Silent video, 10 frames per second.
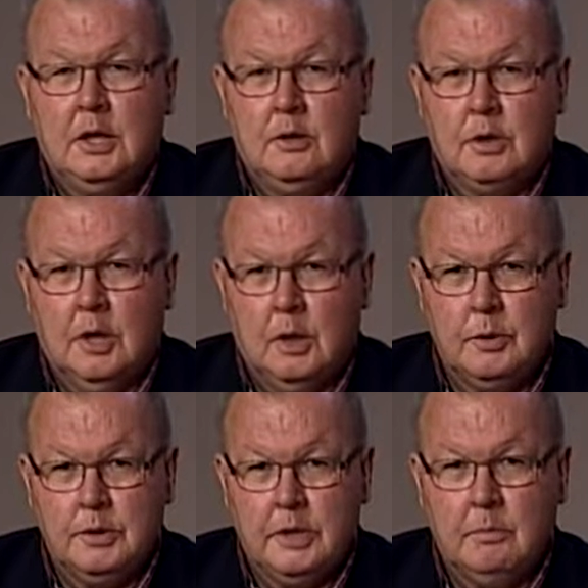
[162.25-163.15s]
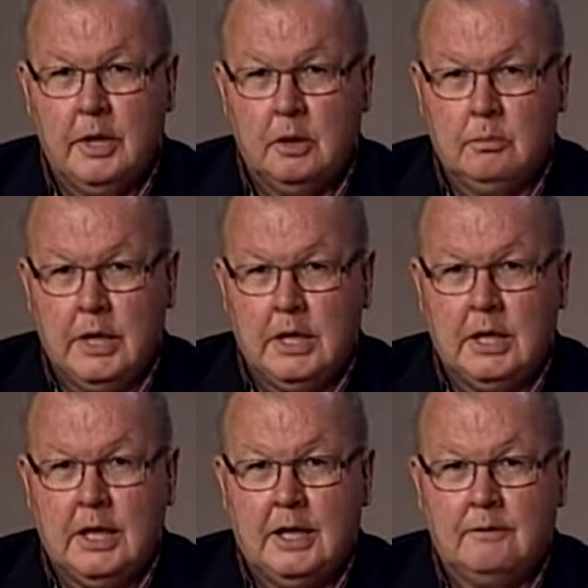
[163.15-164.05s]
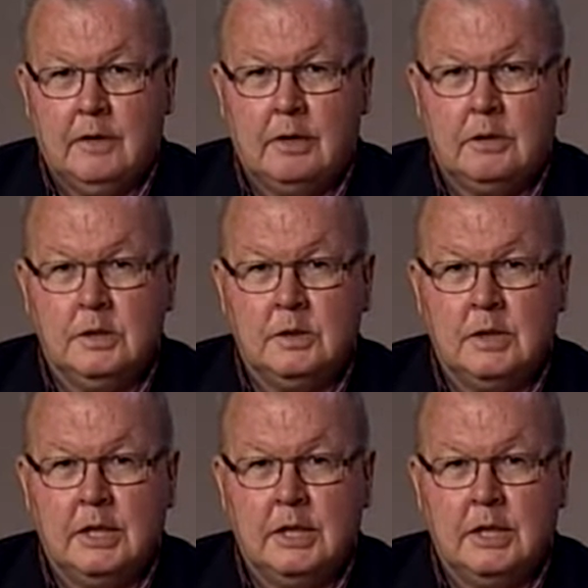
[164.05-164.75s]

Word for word: You can always email me at veterans